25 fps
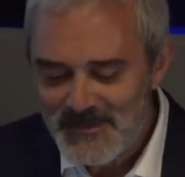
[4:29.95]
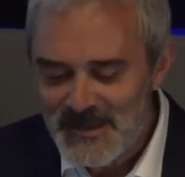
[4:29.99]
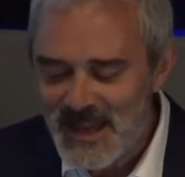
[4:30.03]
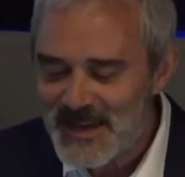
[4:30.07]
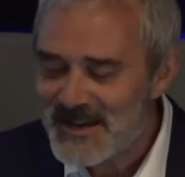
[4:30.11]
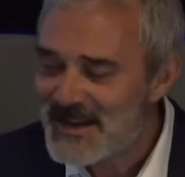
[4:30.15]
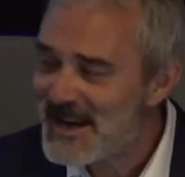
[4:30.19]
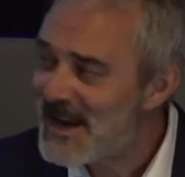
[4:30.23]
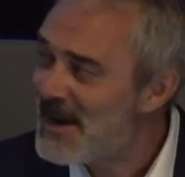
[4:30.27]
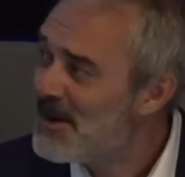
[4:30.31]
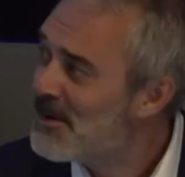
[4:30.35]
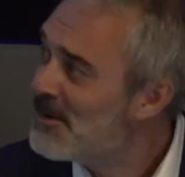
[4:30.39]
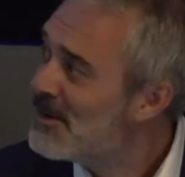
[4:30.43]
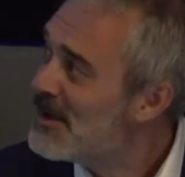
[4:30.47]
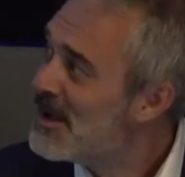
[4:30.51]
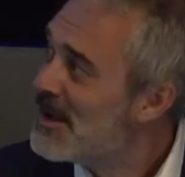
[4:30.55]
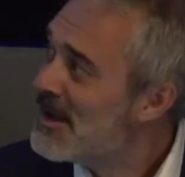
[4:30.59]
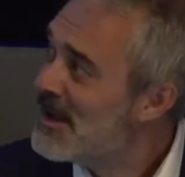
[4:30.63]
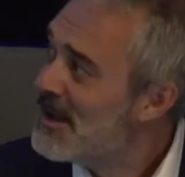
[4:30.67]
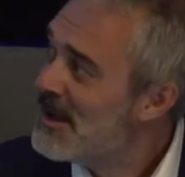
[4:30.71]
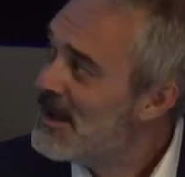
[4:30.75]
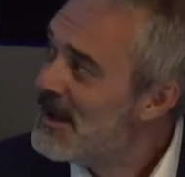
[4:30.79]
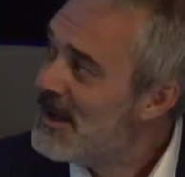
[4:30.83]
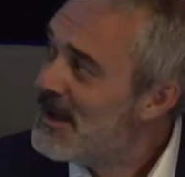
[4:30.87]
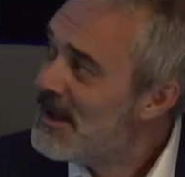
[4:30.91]
Now,
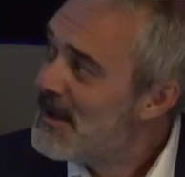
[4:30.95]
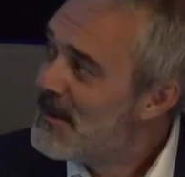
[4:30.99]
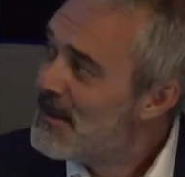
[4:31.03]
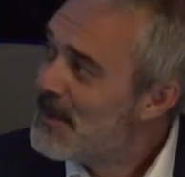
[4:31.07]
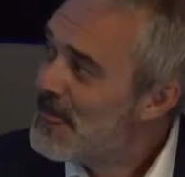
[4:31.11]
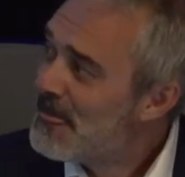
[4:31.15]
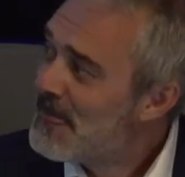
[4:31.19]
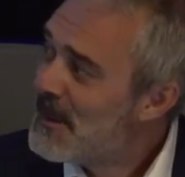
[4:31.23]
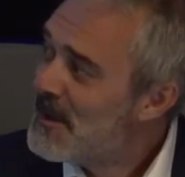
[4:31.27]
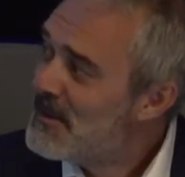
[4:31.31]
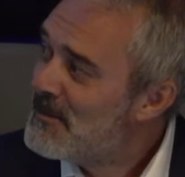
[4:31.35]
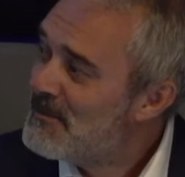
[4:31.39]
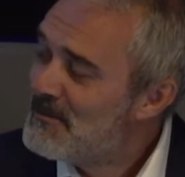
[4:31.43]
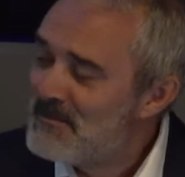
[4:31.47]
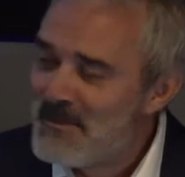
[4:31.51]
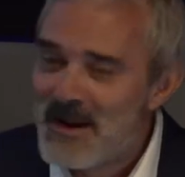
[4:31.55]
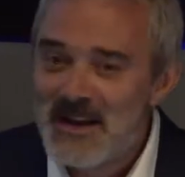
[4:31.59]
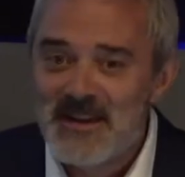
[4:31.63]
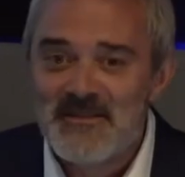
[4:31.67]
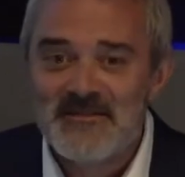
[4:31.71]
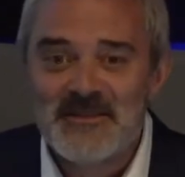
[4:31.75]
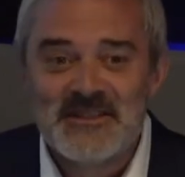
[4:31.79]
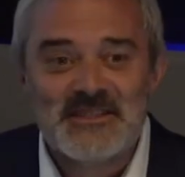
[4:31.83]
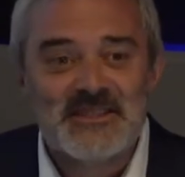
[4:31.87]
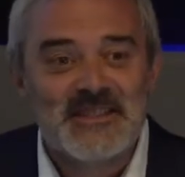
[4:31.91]
many
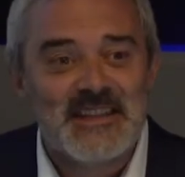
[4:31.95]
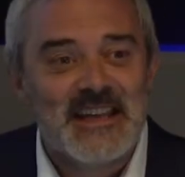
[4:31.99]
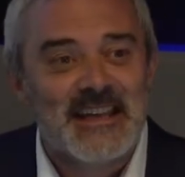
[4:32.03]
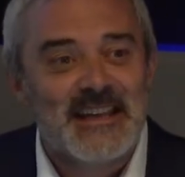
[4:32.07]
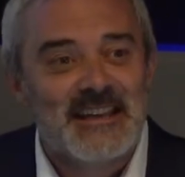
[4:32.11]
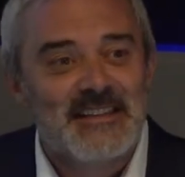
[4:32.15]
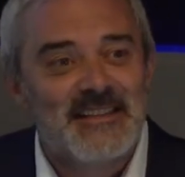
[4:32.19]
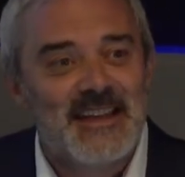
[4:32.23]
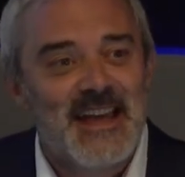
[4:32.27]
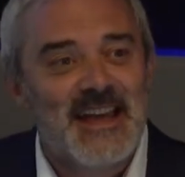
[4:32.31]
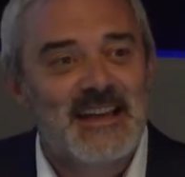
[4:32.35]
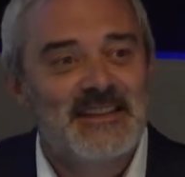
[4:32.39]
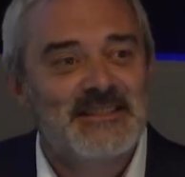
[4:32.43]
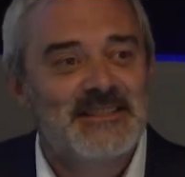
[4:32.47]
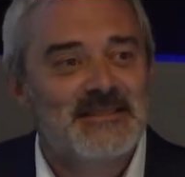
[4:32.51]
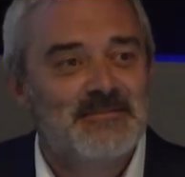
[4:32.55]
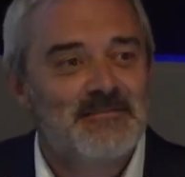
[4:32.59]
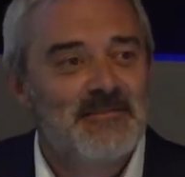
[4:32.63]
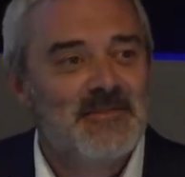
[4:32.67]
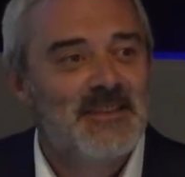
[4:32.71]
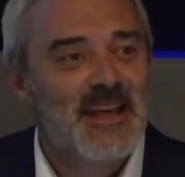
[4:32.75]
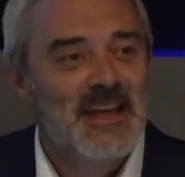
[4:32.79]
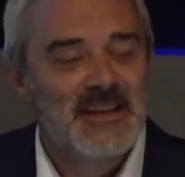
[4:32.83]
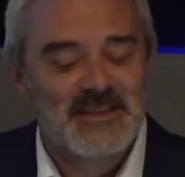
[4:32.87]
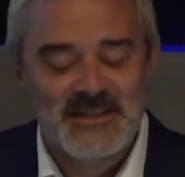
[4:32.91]
of us think
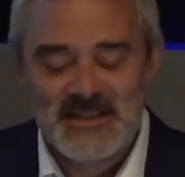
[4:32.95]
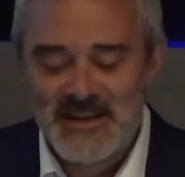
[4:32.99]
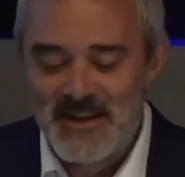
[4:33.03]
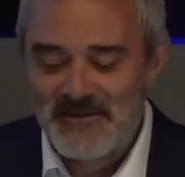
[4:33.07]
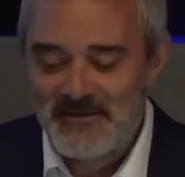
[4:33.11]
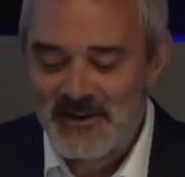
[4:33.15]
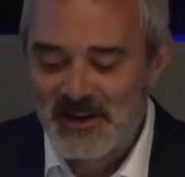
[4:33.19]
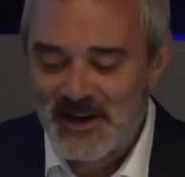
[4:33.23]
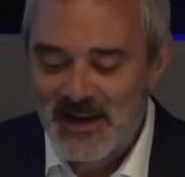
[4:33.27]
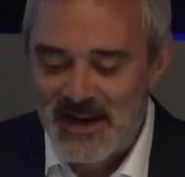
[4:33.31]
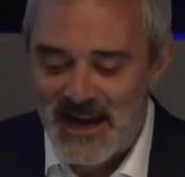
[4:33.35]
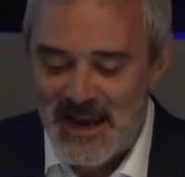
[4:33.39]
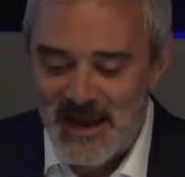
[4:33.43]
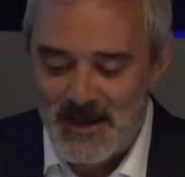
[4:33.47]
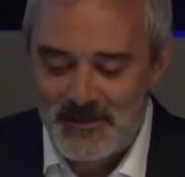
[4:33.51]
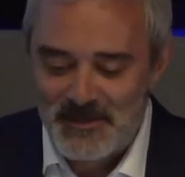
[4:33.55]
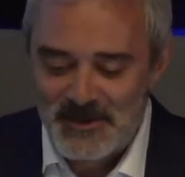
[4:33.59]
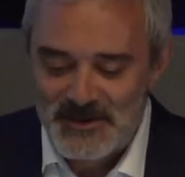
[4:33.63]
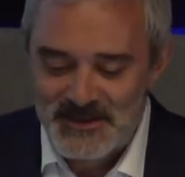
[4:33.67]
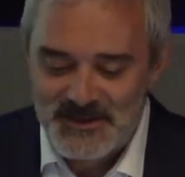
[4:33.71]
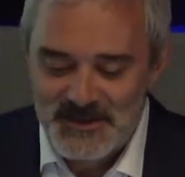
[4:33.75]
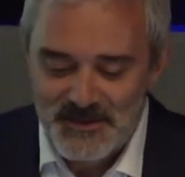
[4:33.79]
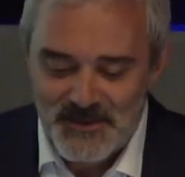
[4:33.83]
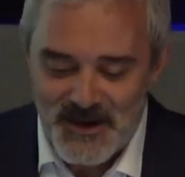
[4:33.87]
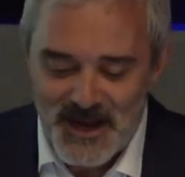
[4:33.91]
that's never going to
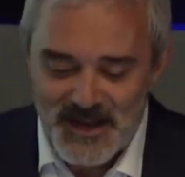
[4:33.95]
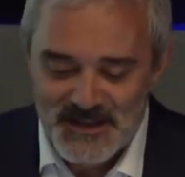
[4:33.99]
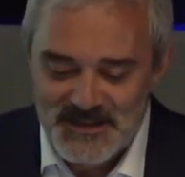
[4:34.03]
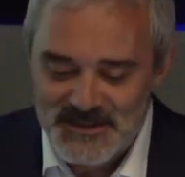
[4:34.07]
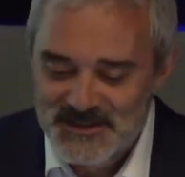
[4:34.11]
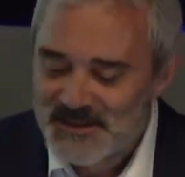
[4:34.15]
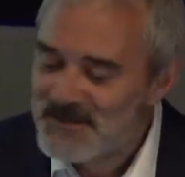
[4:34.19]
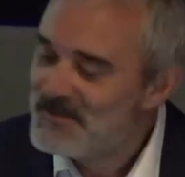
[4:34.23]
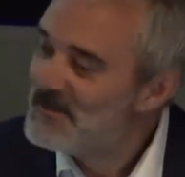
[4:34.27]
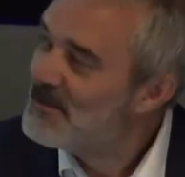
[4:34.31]
happen to us,